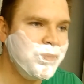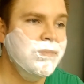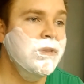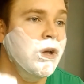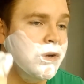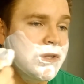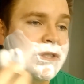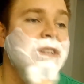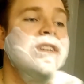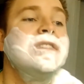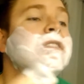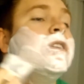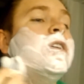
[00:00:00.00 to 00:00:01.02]
noticed
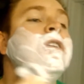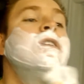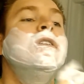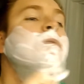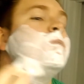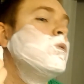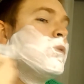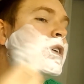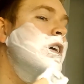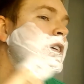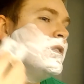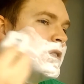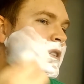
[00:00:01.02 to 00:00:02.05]
this, but when I
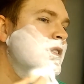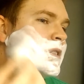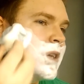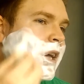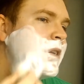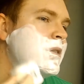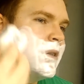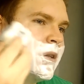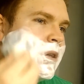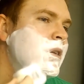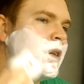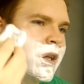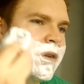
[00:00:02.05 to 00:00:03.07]
use a scuttle,
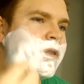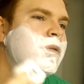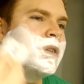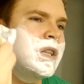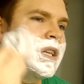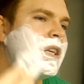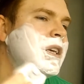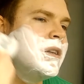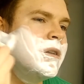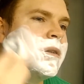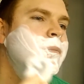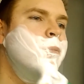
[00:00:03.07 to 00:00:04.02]
I don't know what the heat